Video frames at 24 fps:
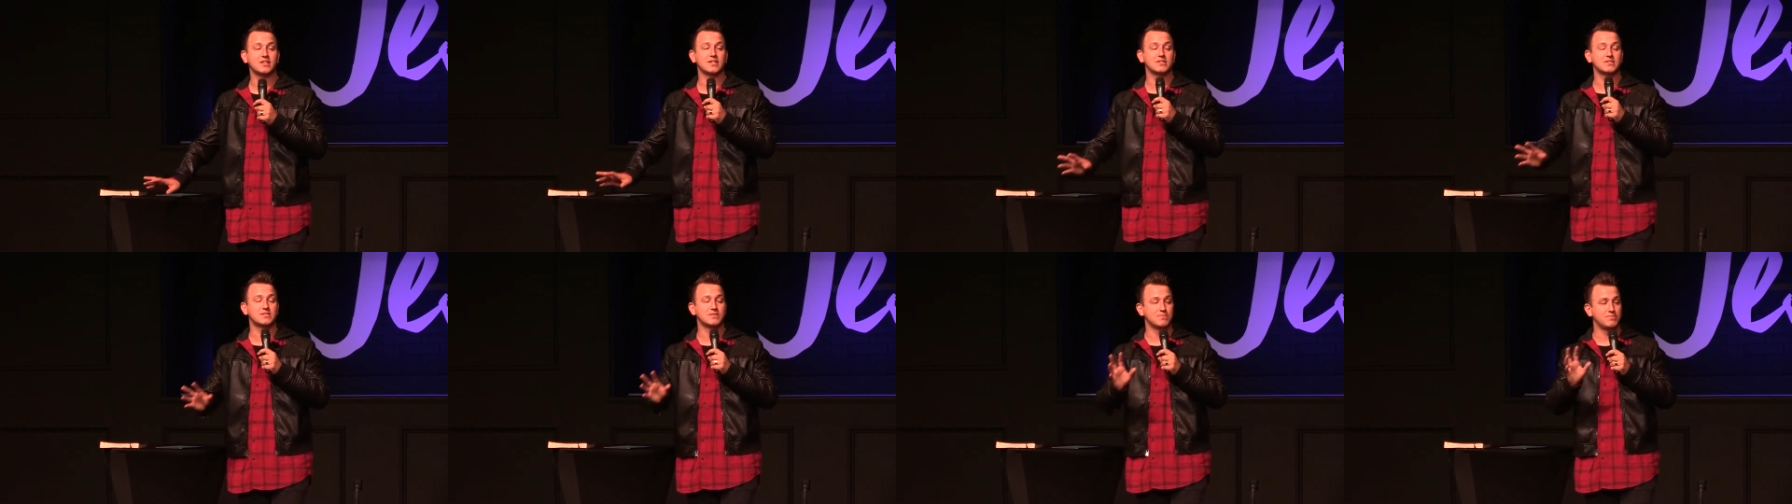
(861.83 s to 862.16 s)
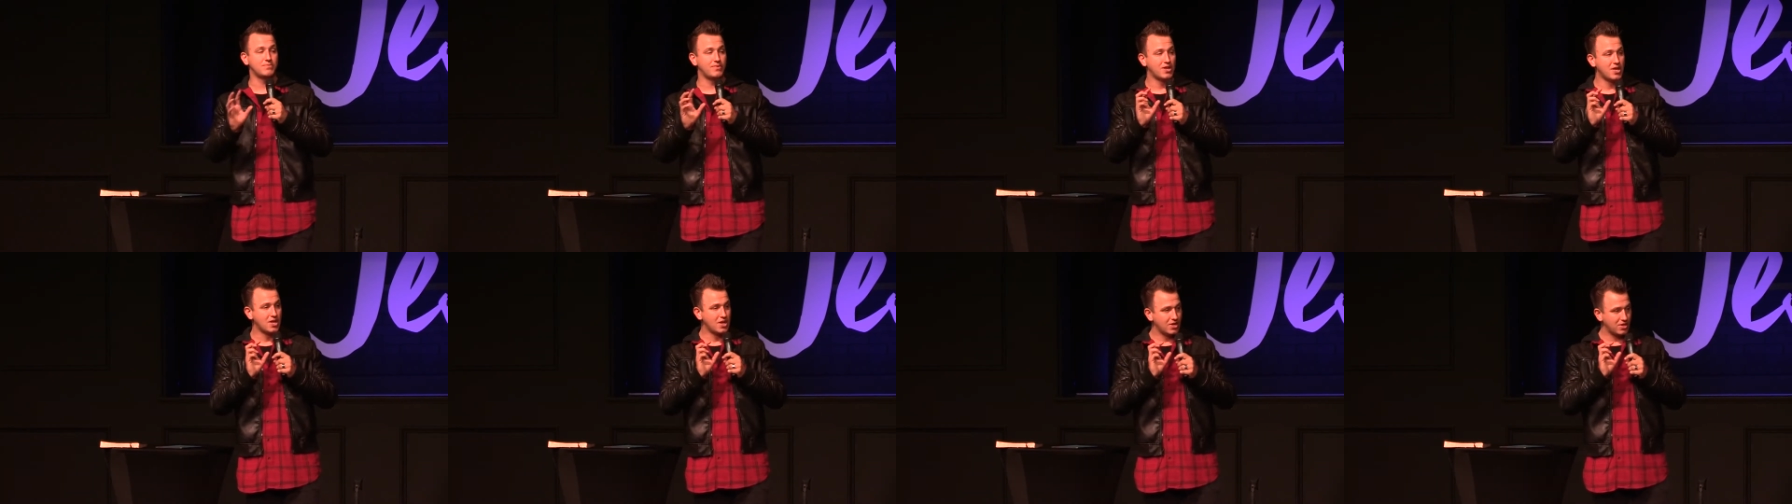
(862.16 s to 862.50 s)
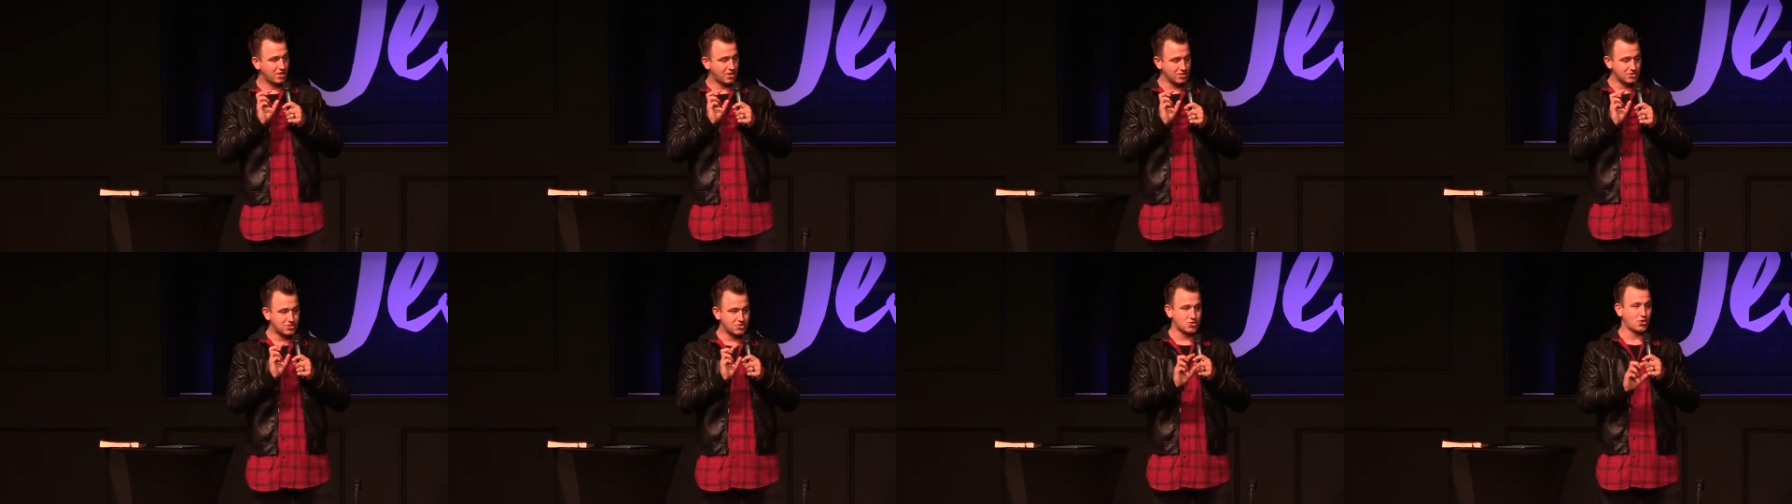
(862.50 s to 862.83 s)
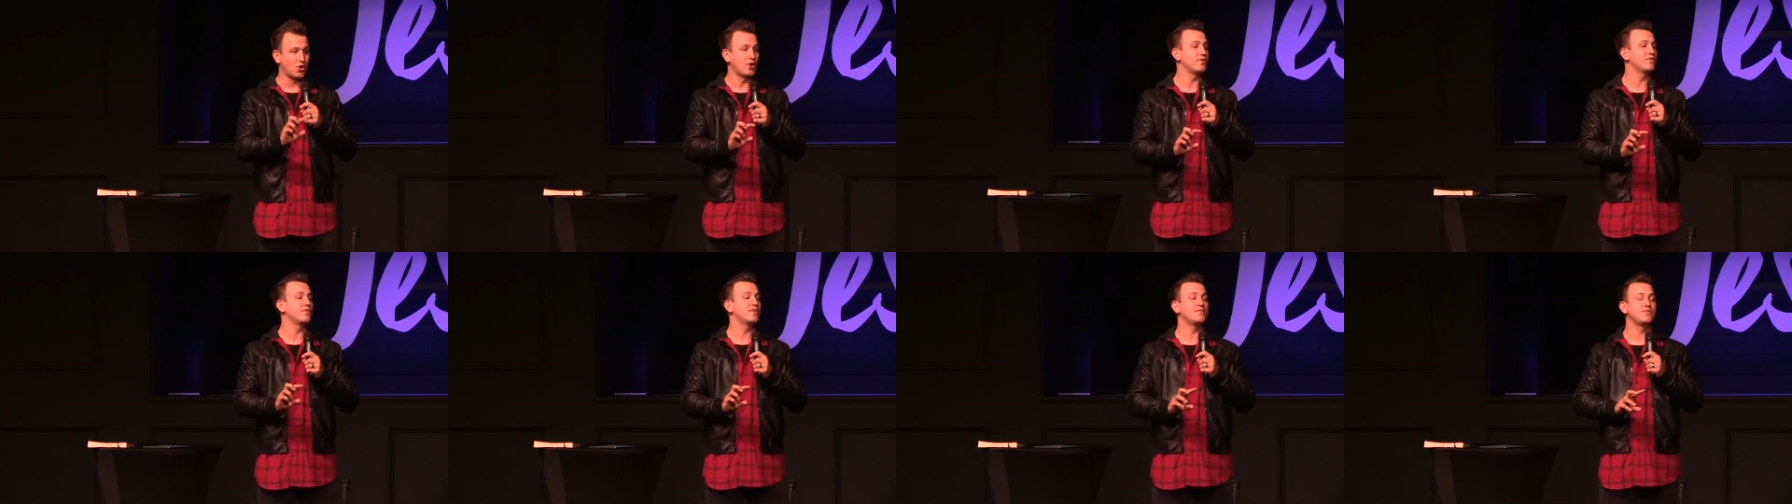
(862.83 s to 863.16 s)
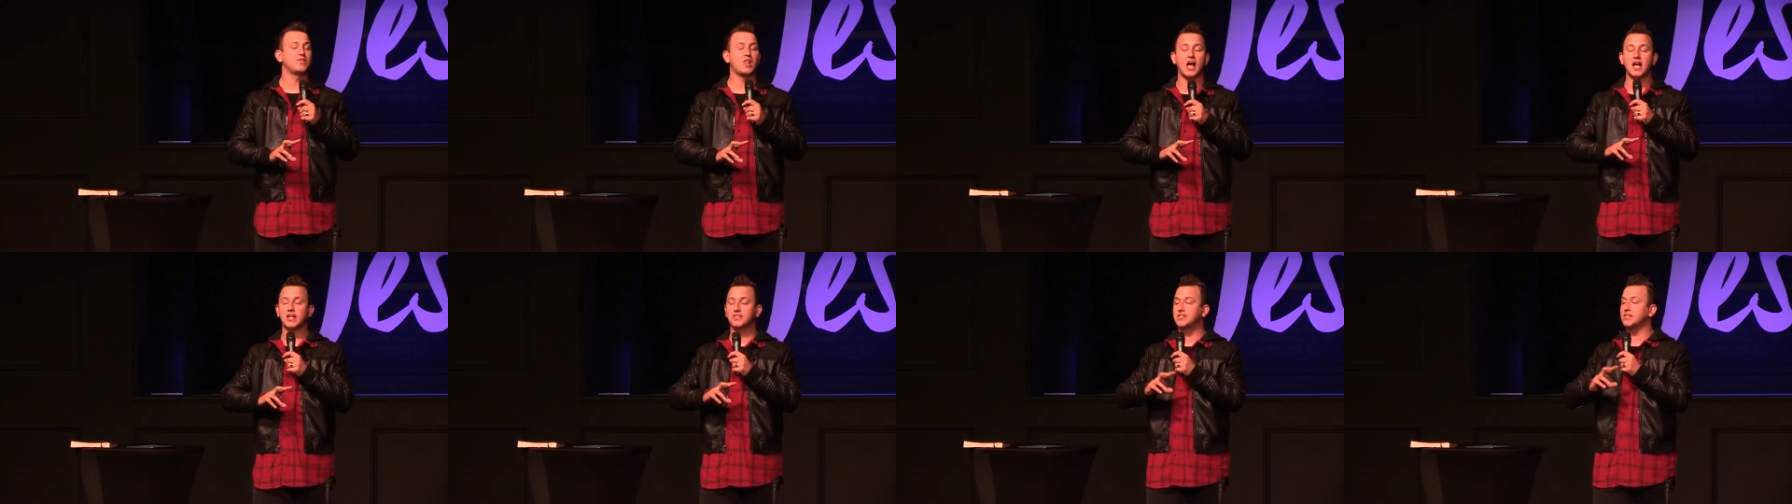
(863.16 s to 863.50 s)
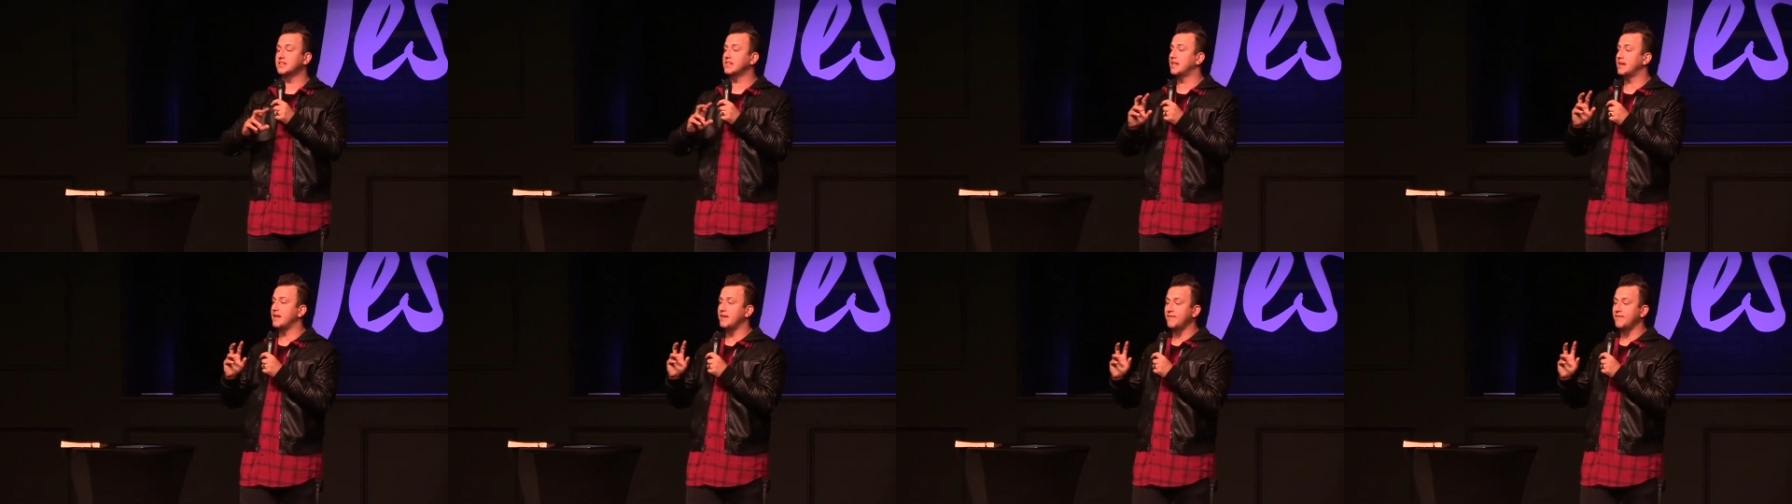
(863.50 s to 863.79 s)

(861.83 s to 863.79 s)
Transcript: and some conservative logic that